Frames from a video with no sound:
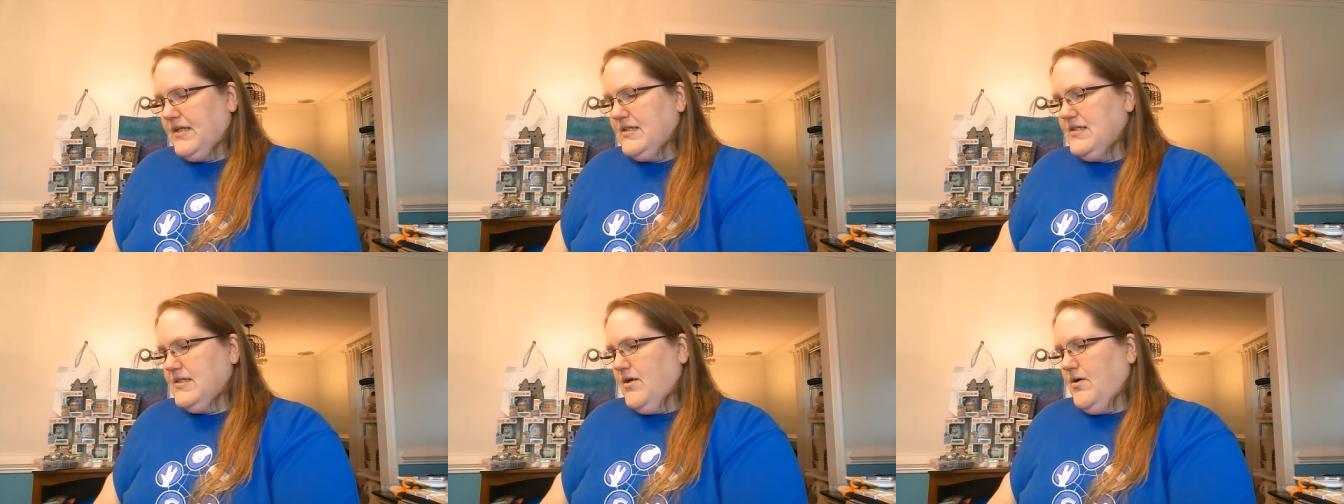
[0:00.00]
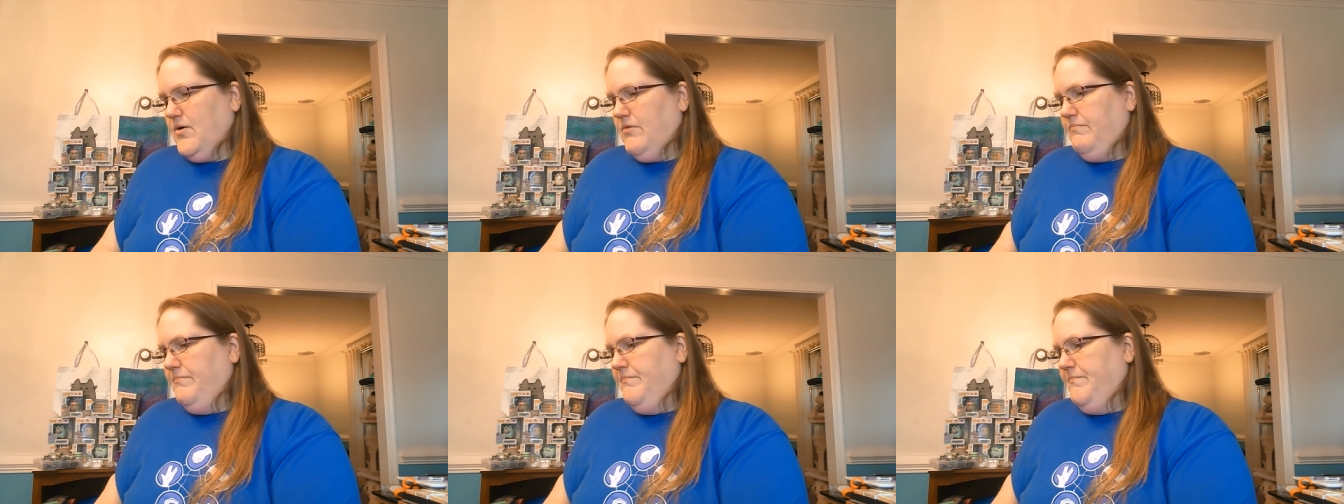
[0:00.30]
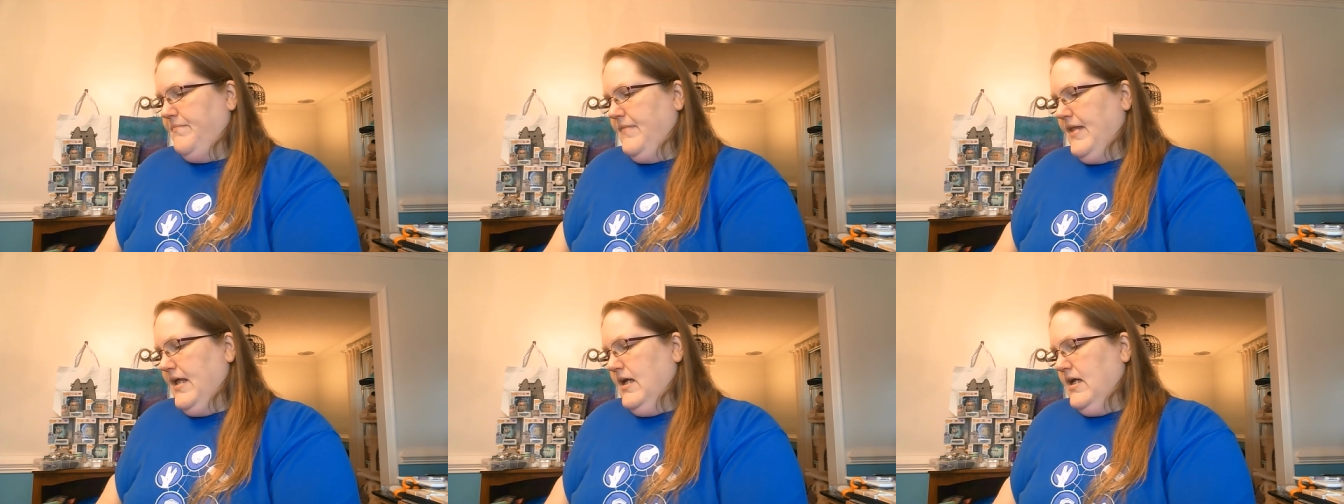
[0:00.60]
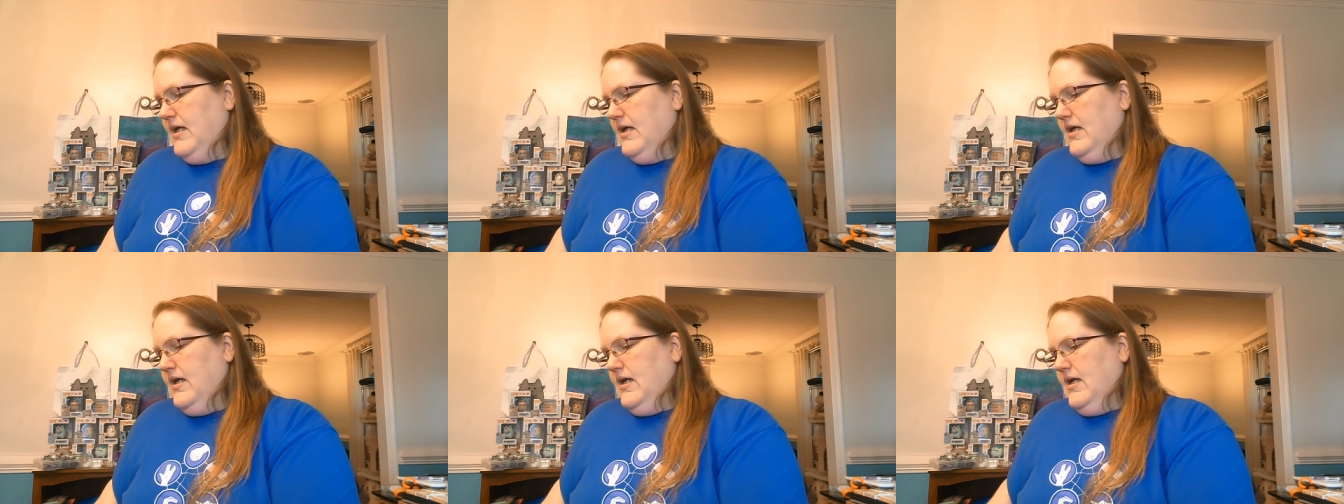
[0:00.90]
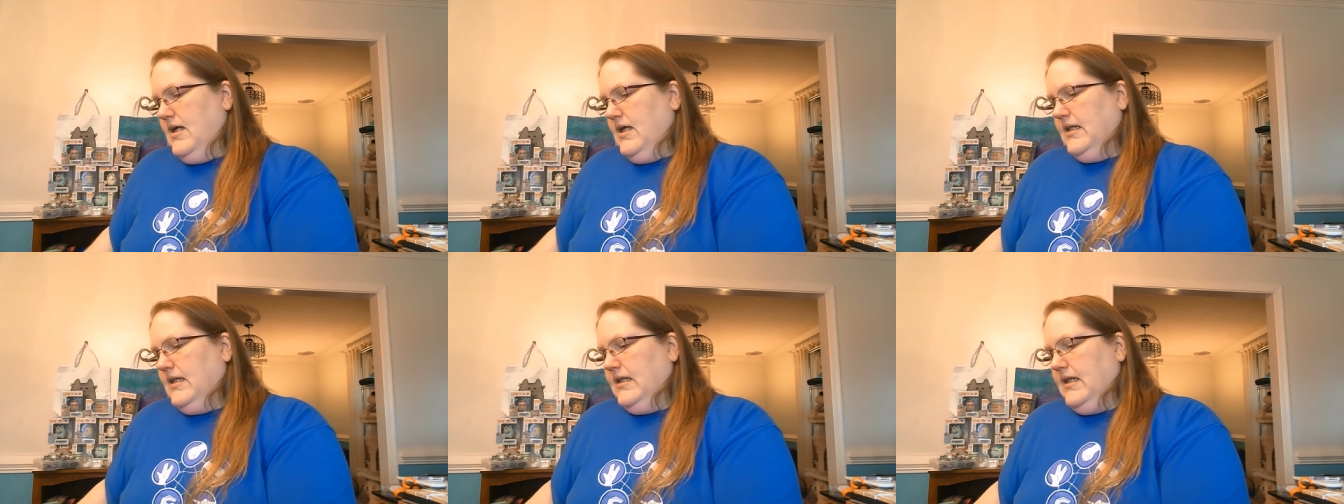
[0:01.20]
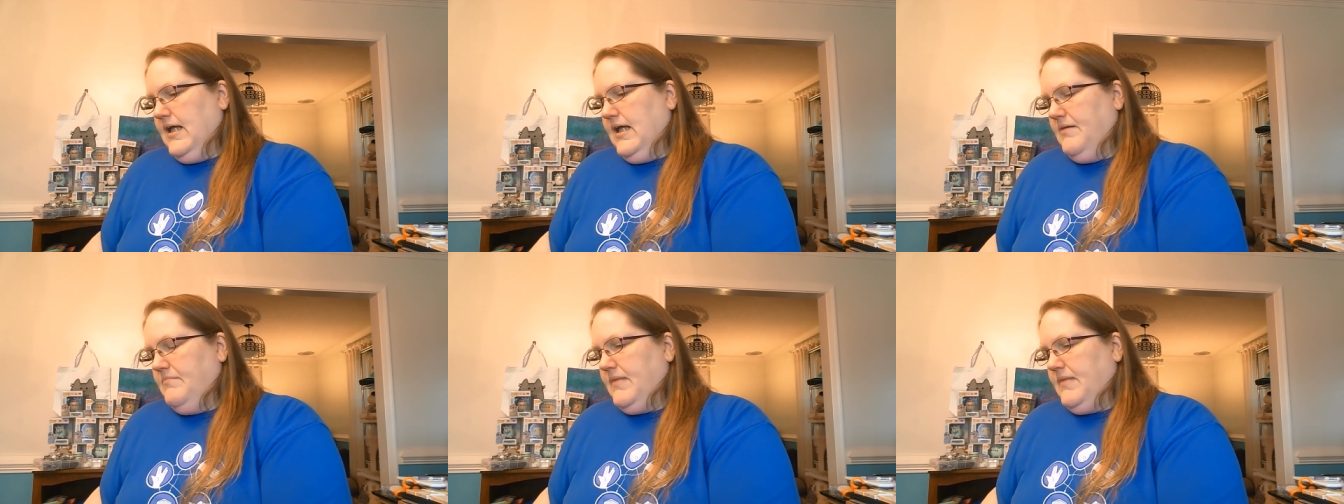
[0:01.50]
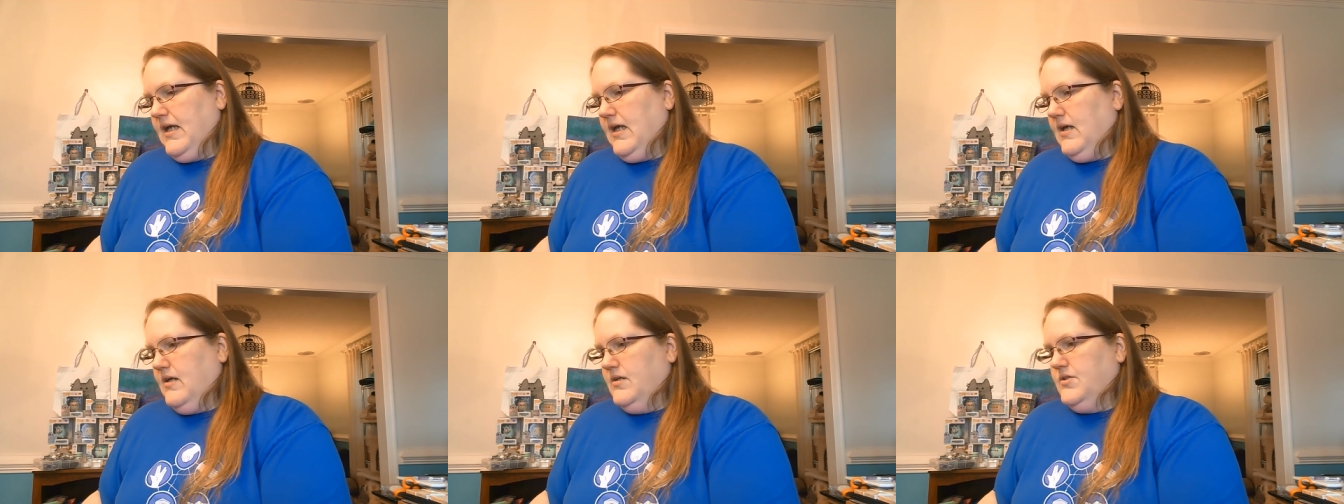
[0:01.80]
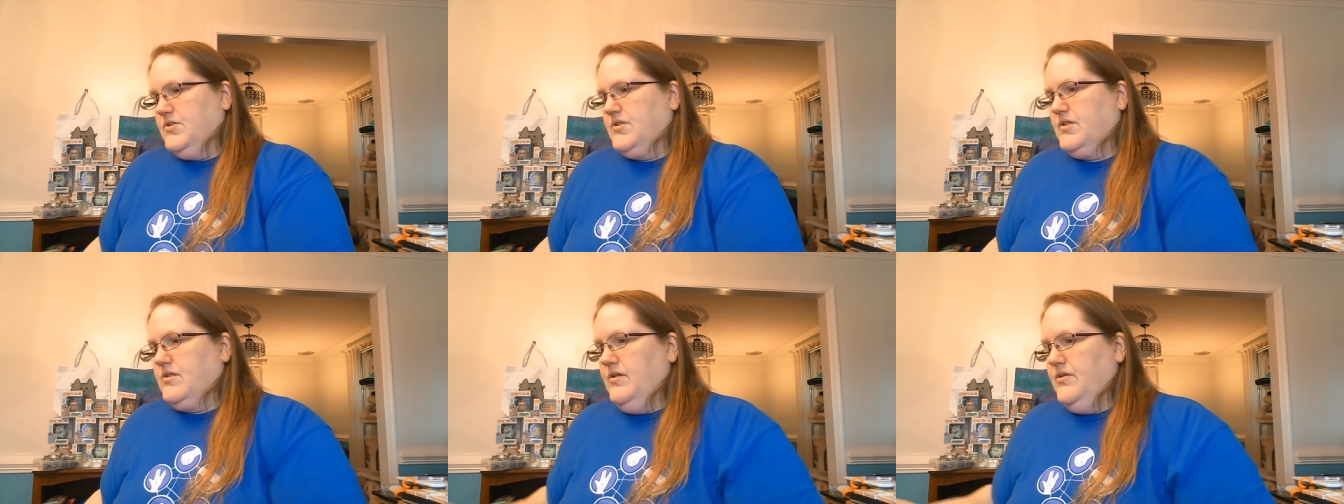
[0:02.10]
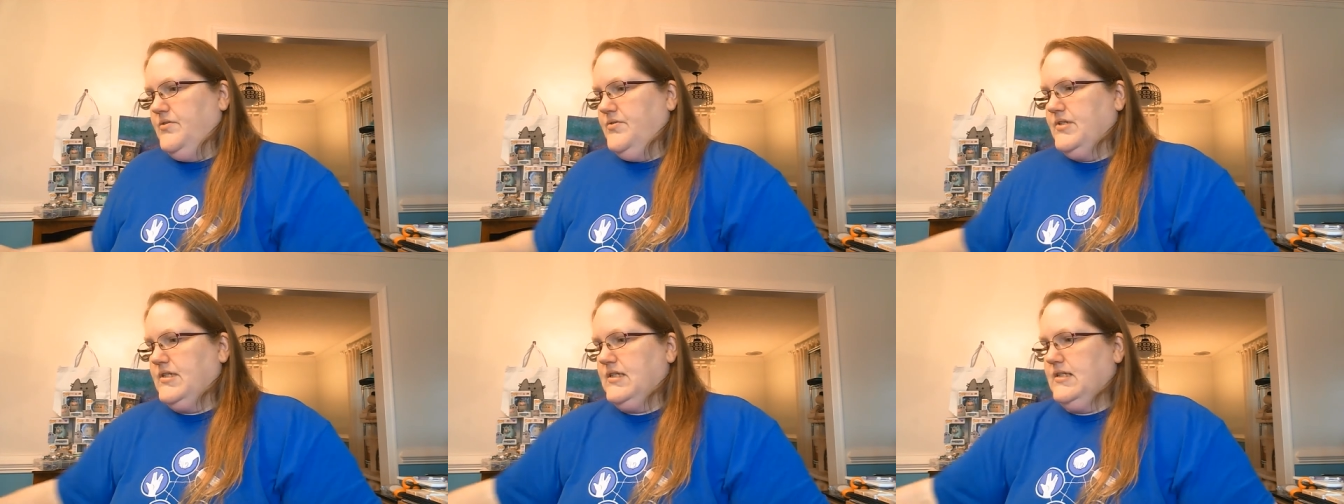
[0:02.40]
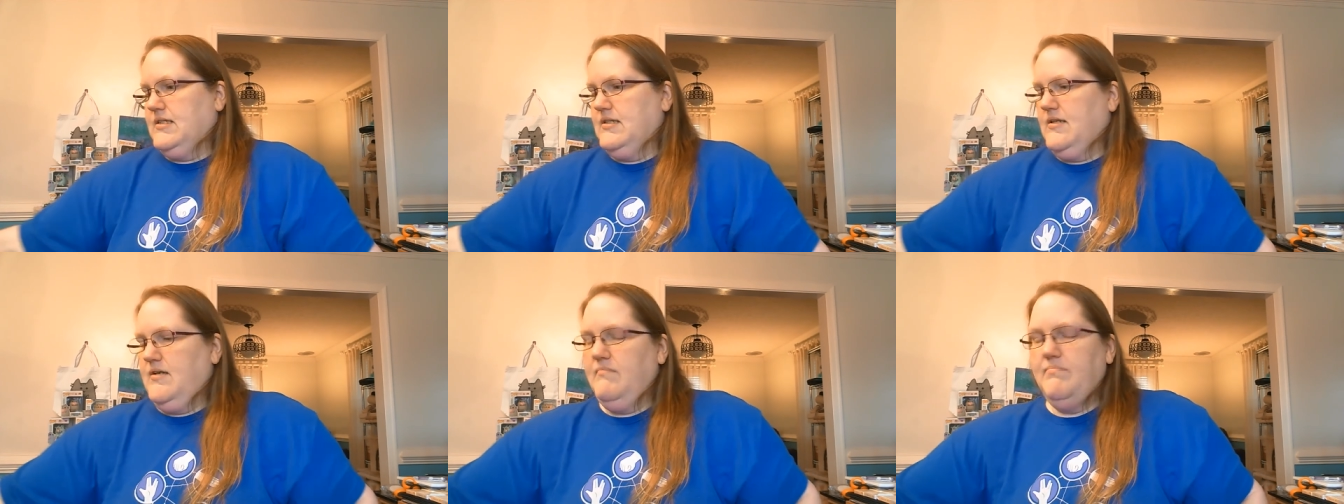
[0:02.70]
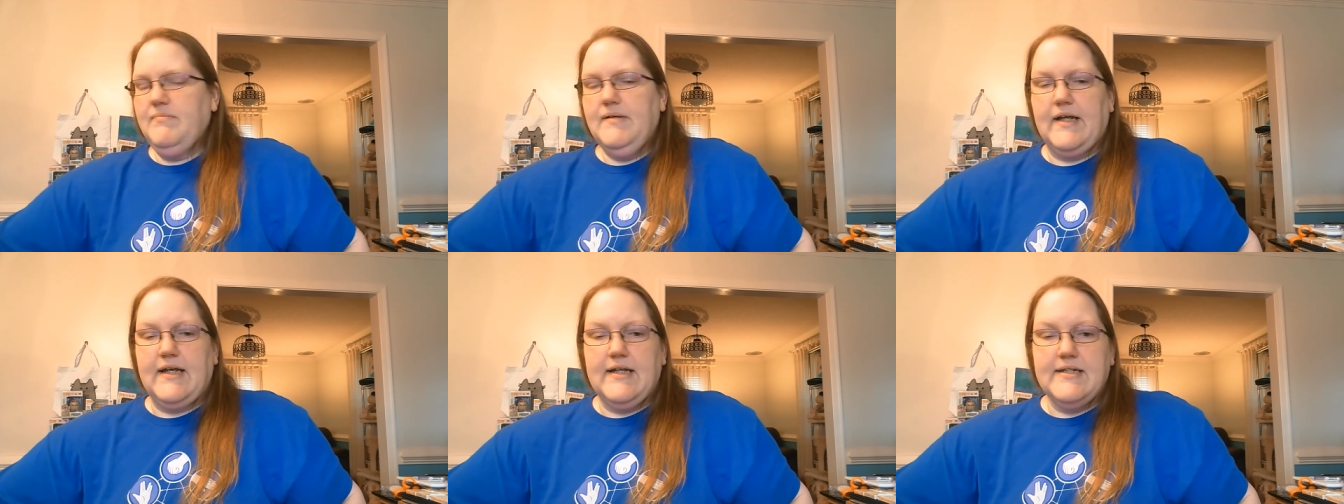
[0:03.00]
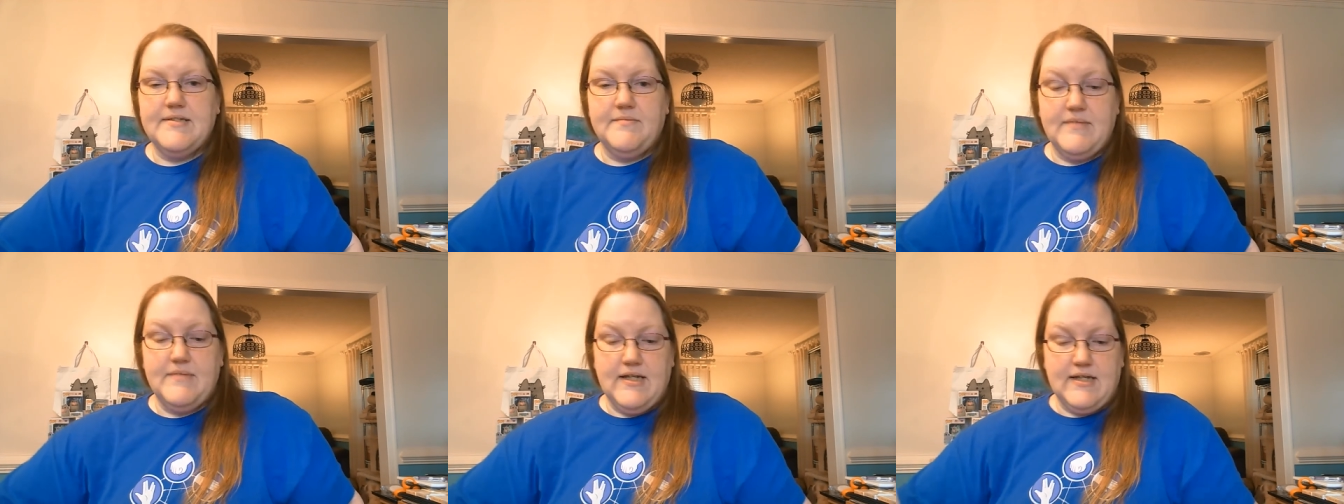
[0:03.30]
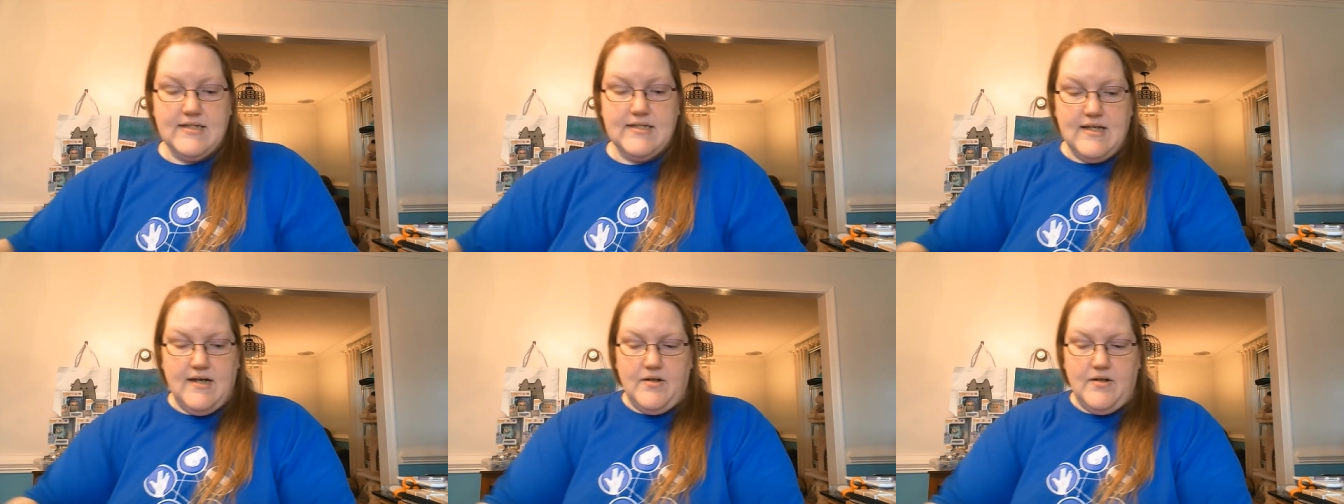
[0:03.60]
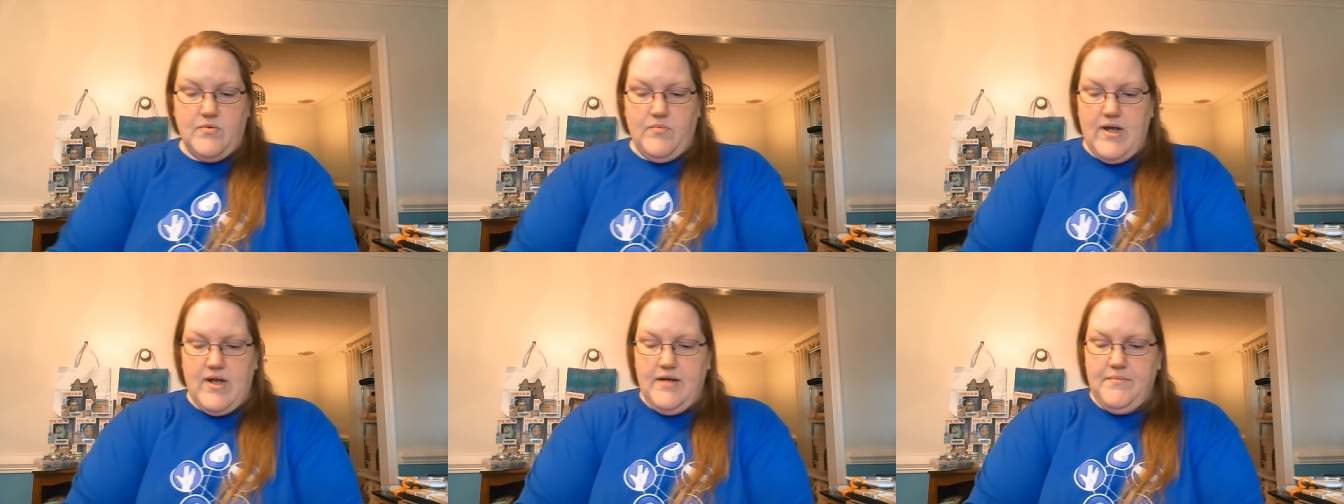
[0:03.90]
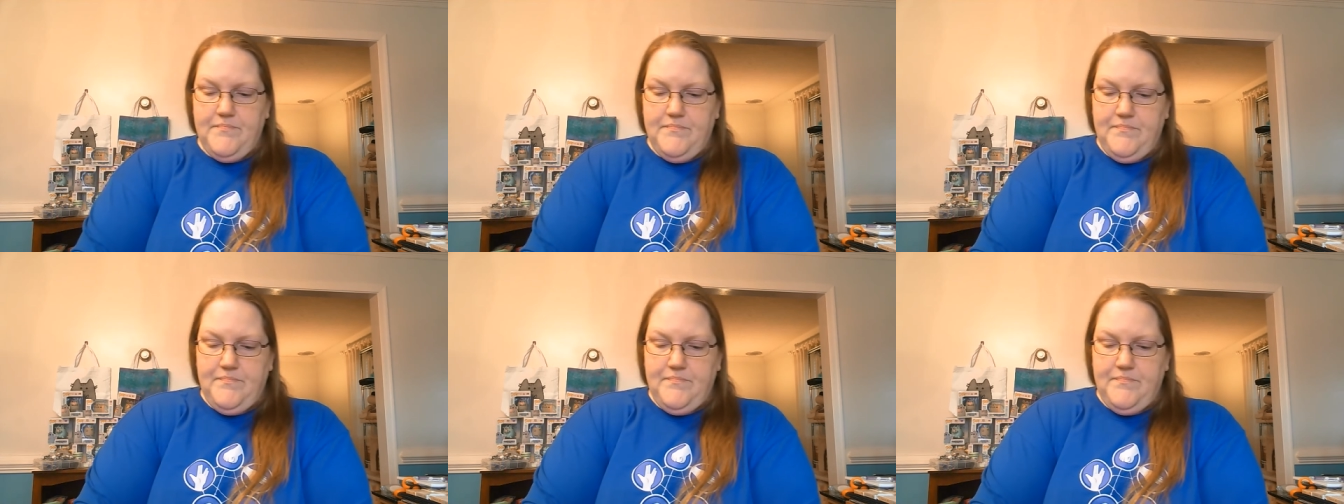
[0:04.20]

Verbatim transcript: So let me just close this up and get some things out of the way.